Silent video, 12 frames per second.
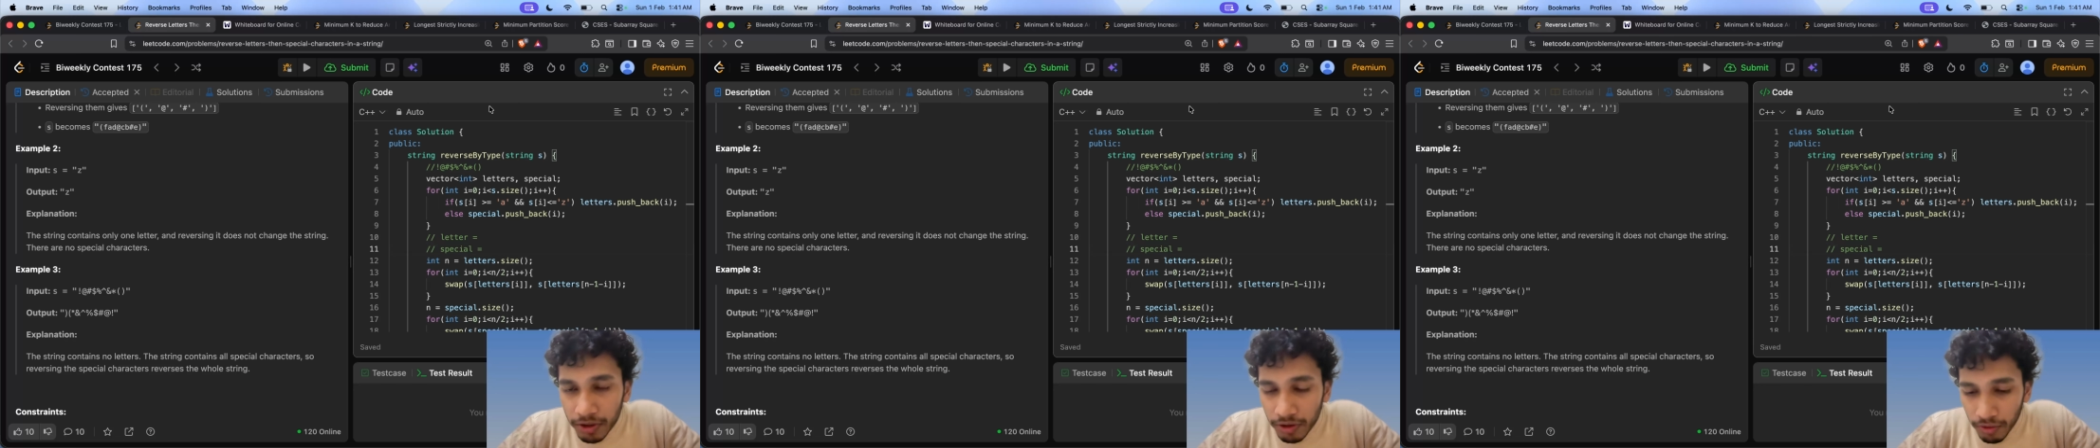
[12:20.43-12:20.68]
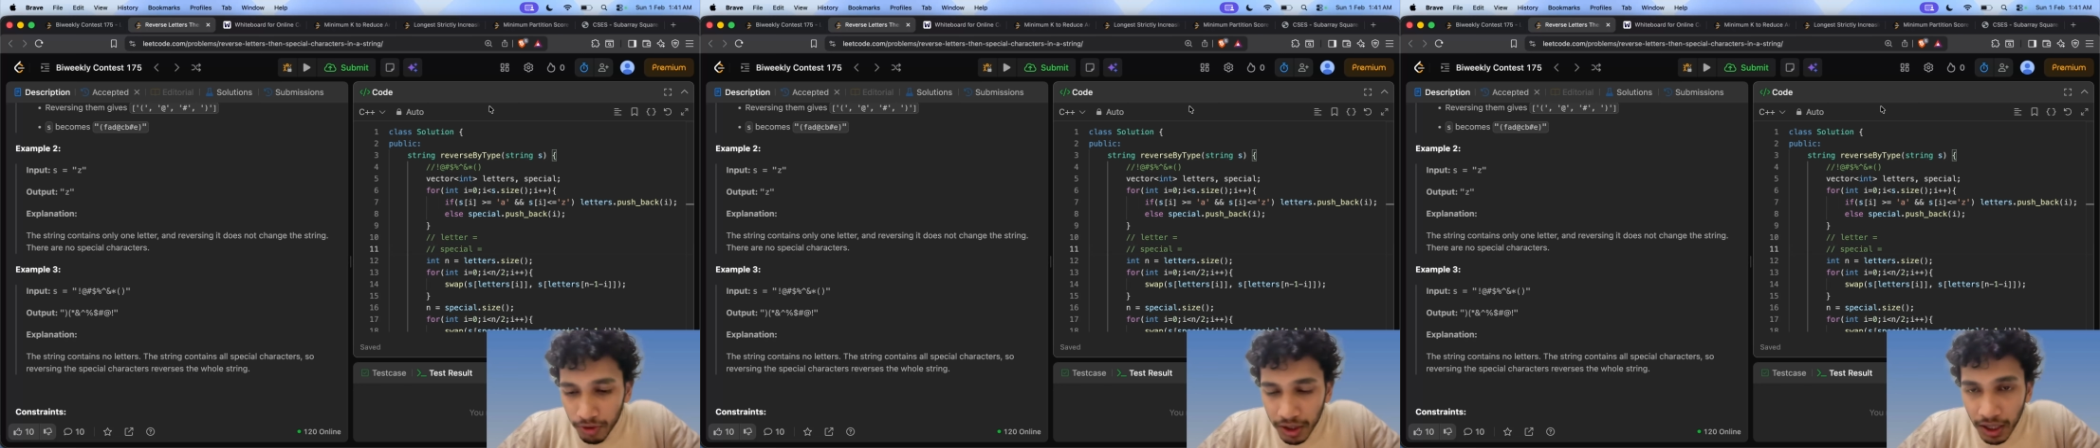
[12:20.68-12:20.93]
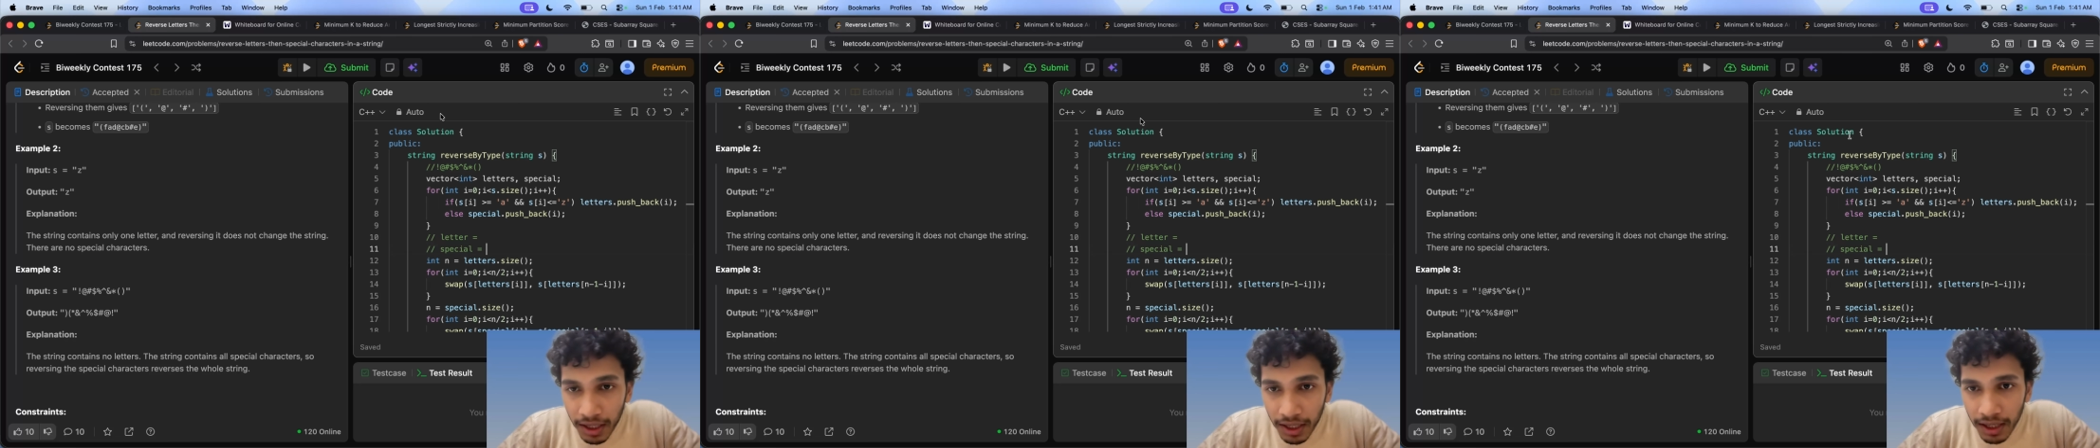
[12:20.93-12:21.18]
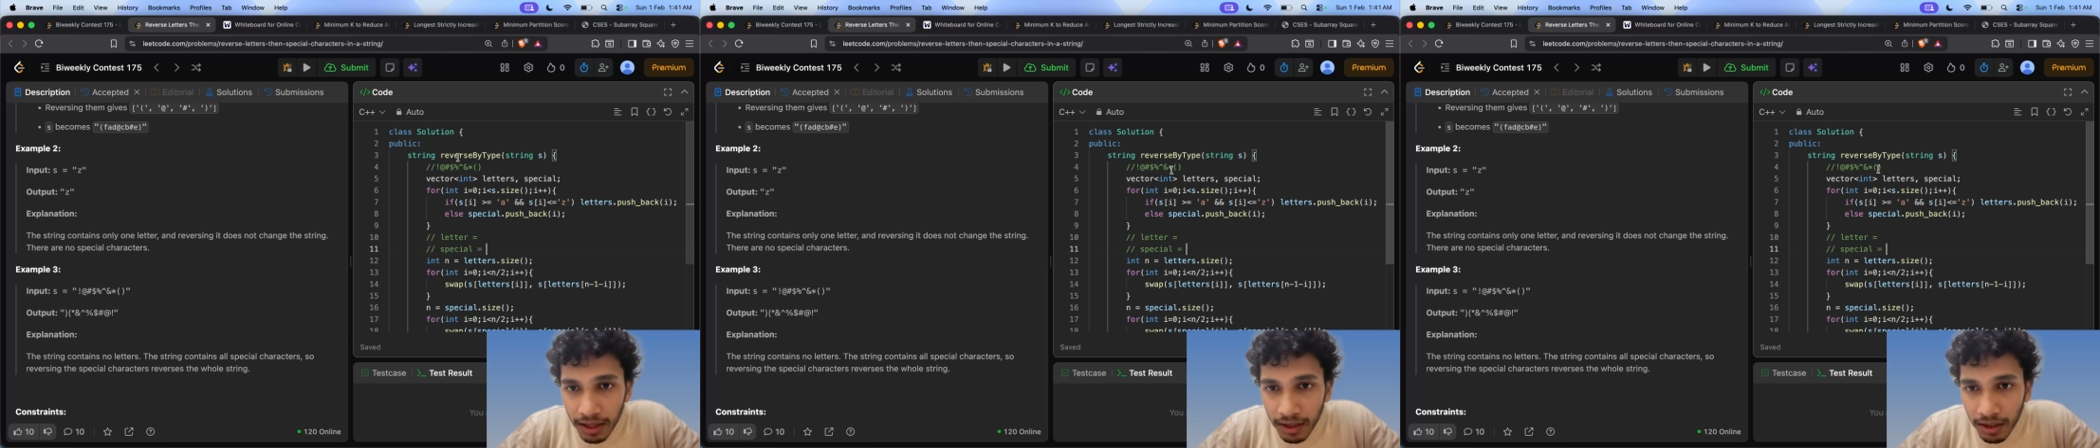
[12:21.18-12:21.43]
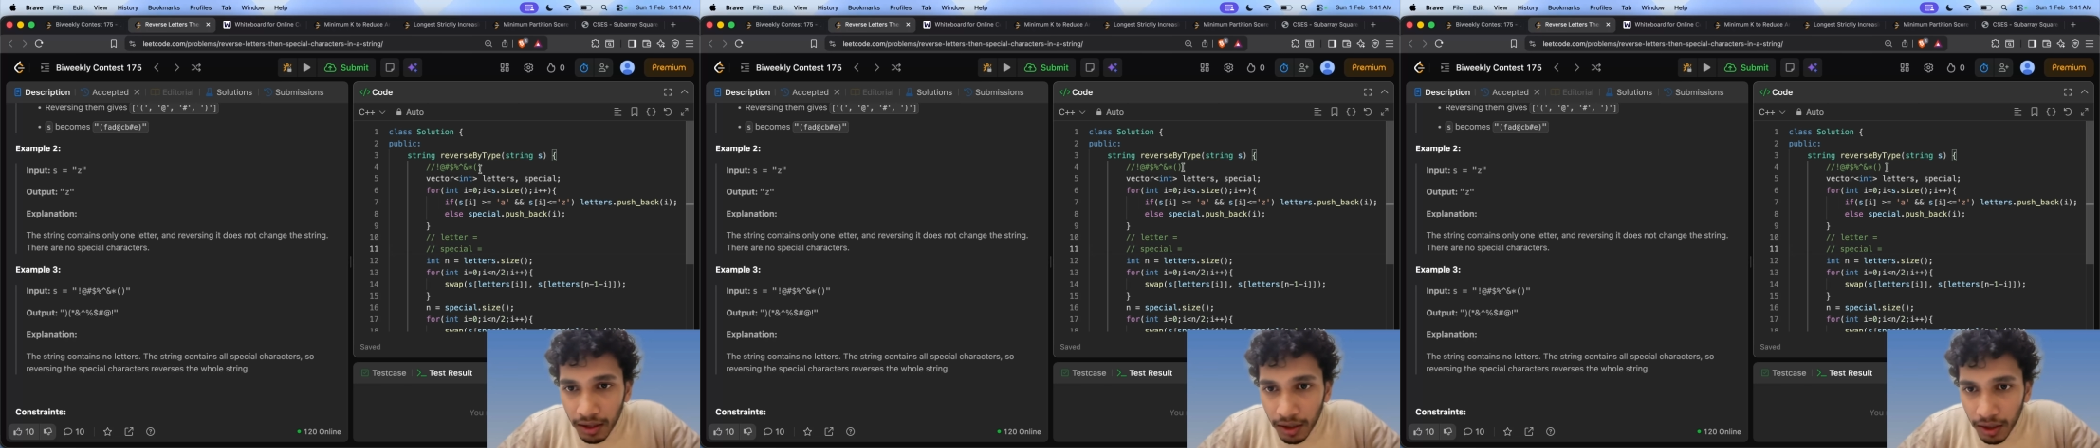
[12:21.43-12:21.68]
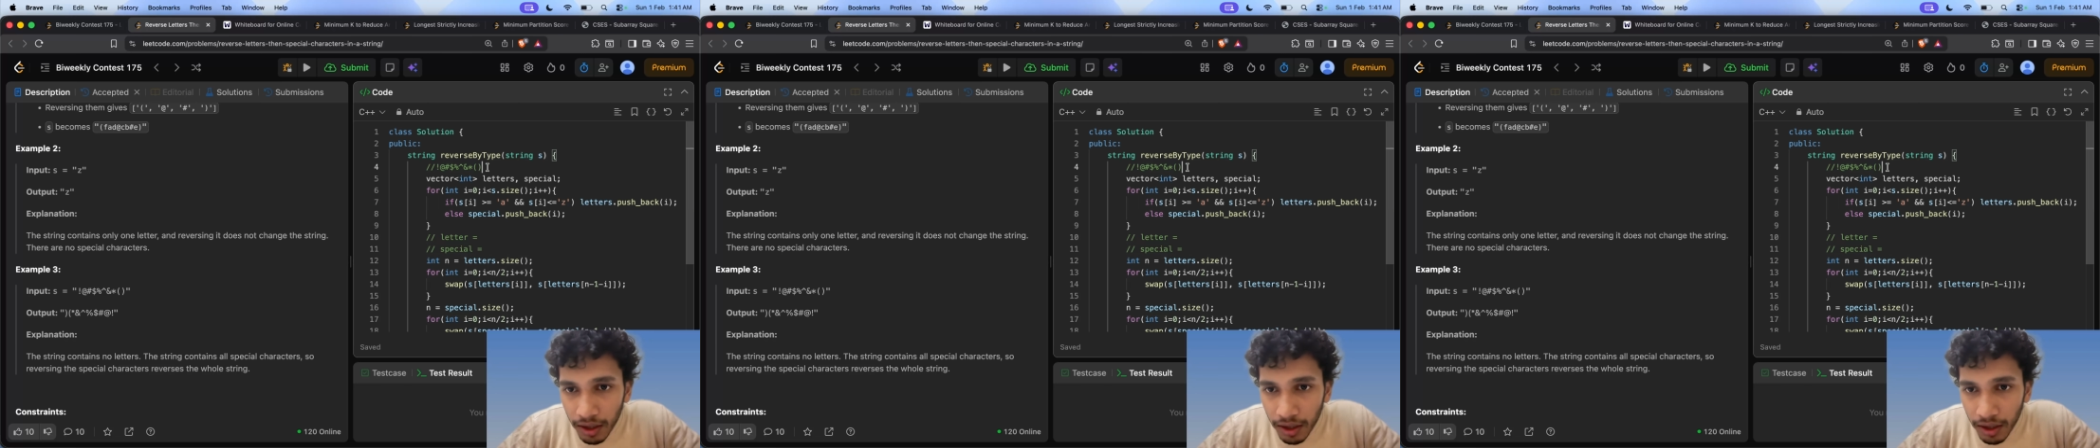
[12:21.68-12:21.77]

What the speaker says: would contain